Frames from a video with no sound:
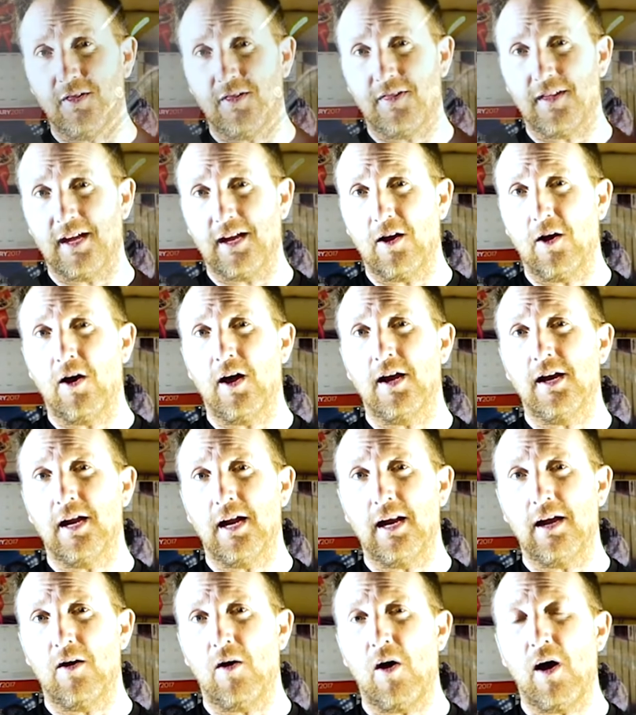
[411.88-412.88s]
the thing on
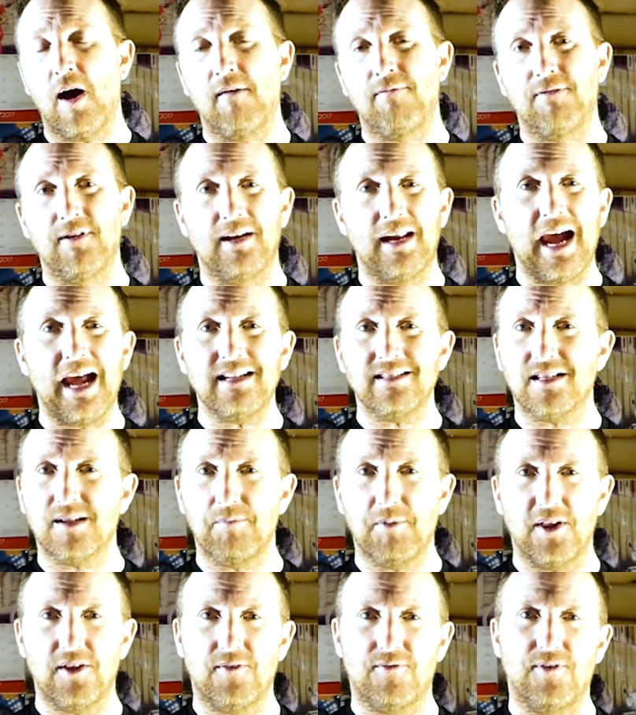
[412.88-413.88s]
and off. It has
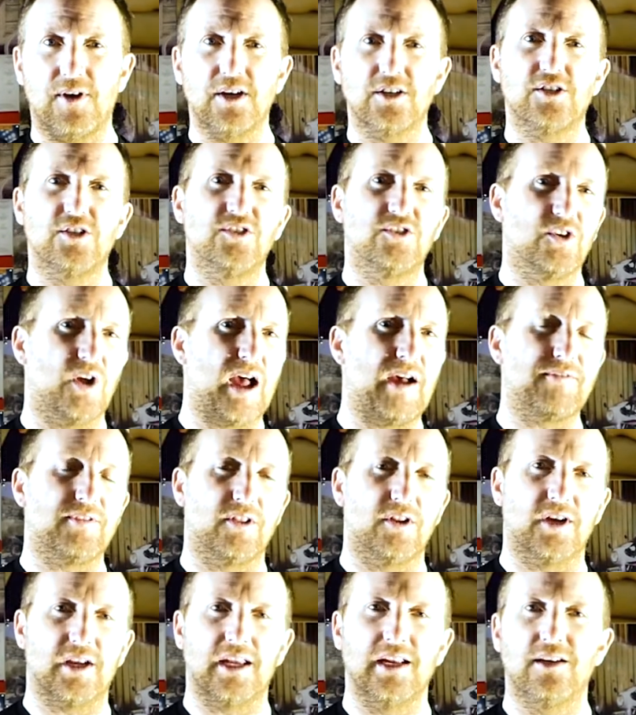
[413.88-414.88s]
some other functions. You'll have to
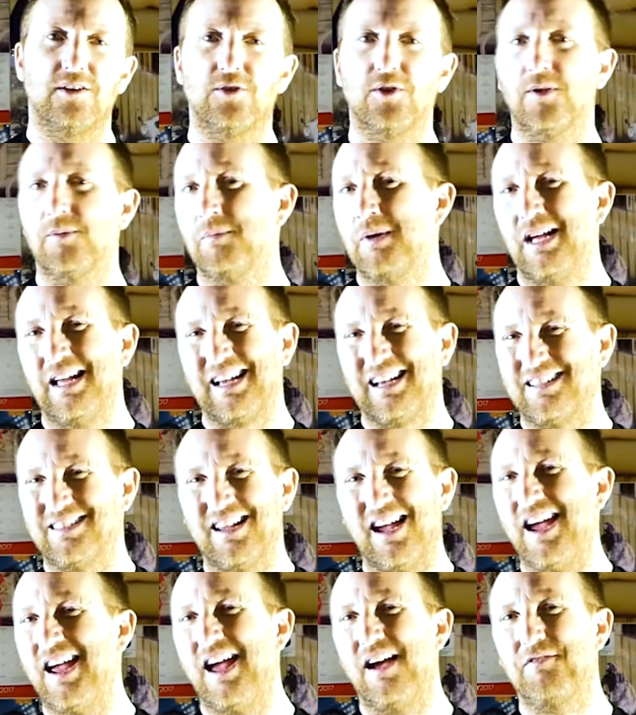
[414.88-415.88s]
look into them because
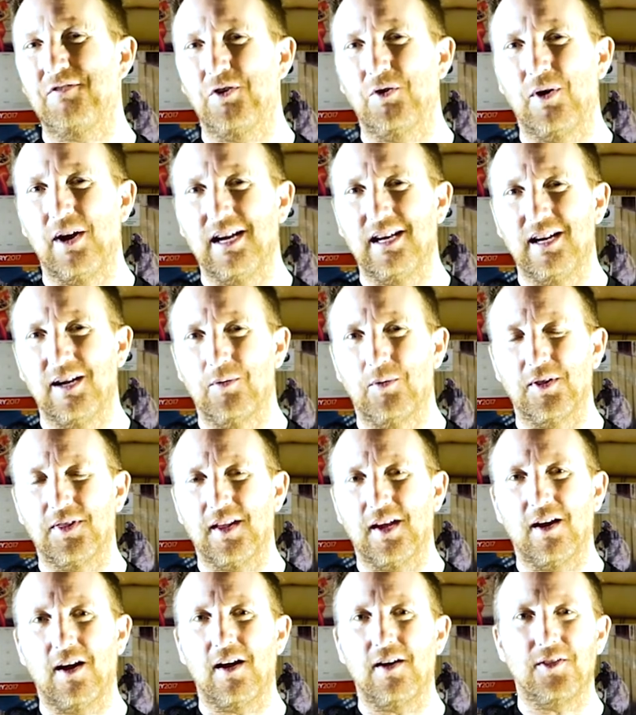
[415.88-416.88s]
I have no idea what
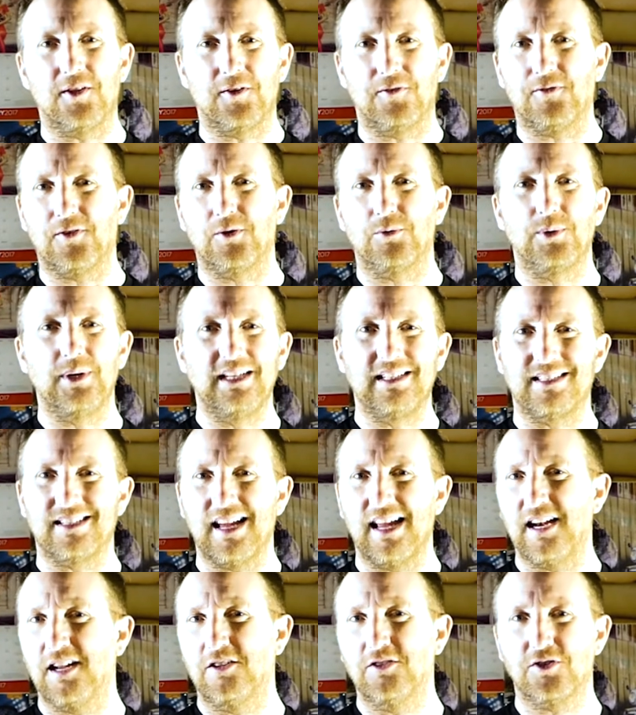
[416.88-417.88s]
they are. They're for
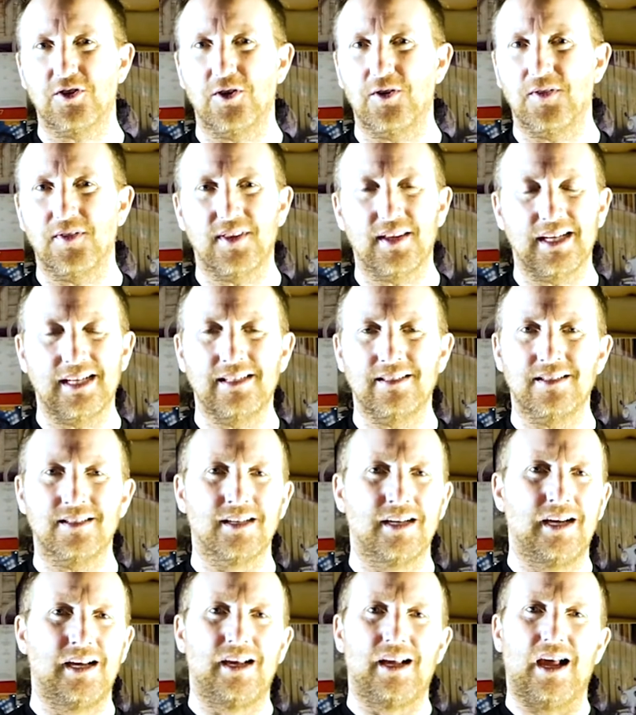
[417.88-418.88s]
resetting certain things,
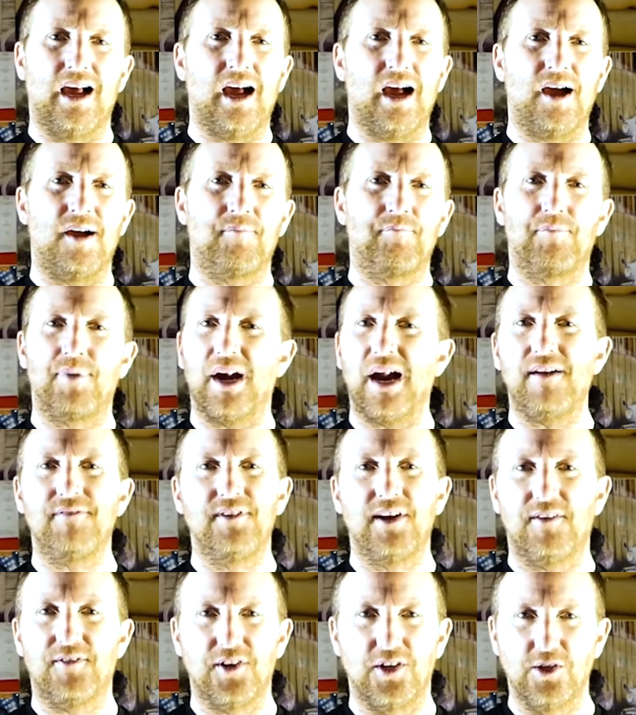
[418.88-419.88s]
but I've
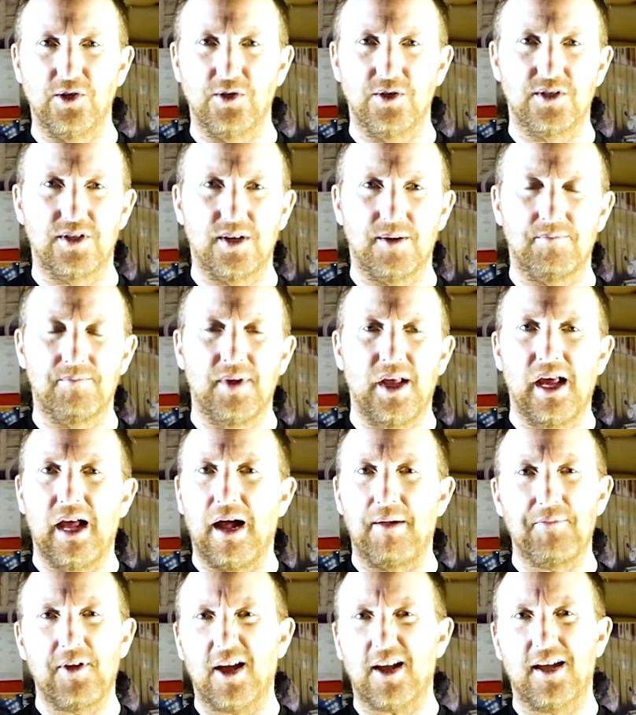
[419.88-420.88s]
never used them.
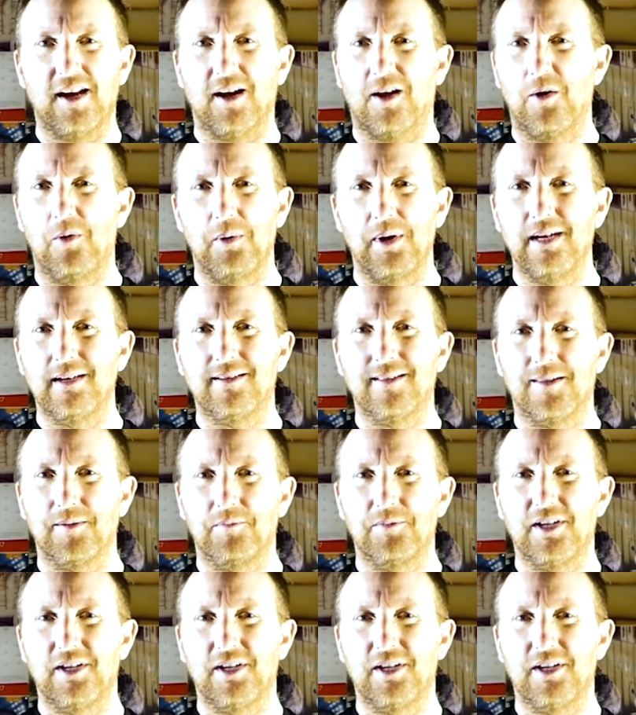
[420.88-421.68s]
I'm not going to go into them